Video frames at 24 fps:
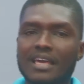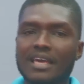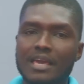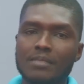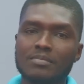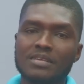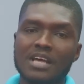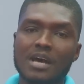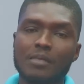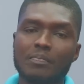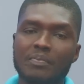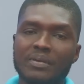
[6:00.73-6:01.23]

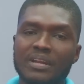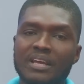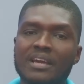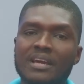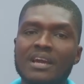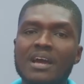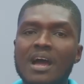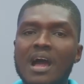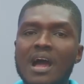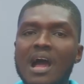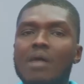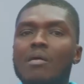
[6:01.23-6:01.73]
games happening
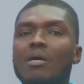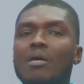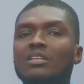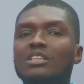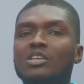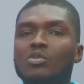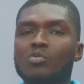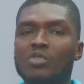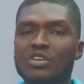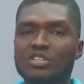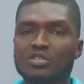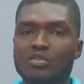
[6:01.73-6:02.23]
around
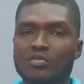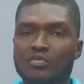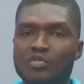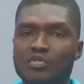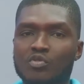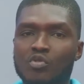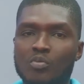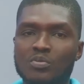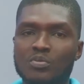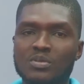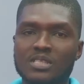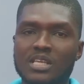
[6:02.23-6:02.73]
the rest of Europe.